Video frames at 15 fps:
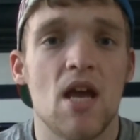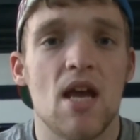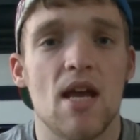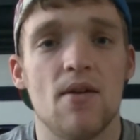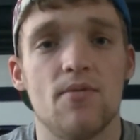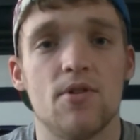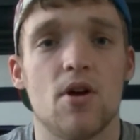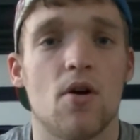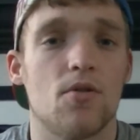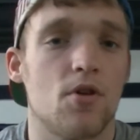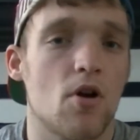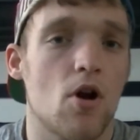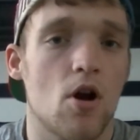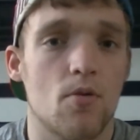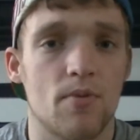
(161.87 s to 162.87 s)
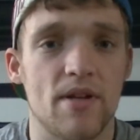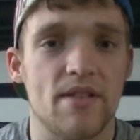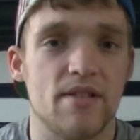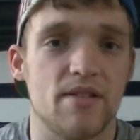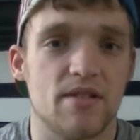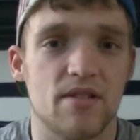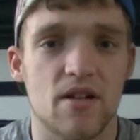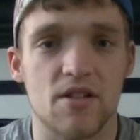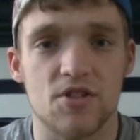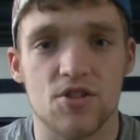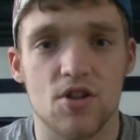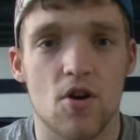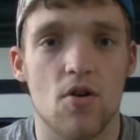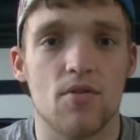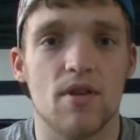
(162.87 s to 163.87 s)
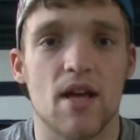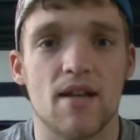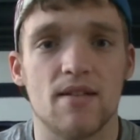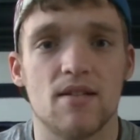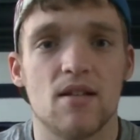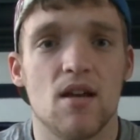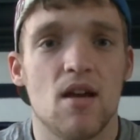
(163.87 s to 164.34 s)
even though there are recent studies showing that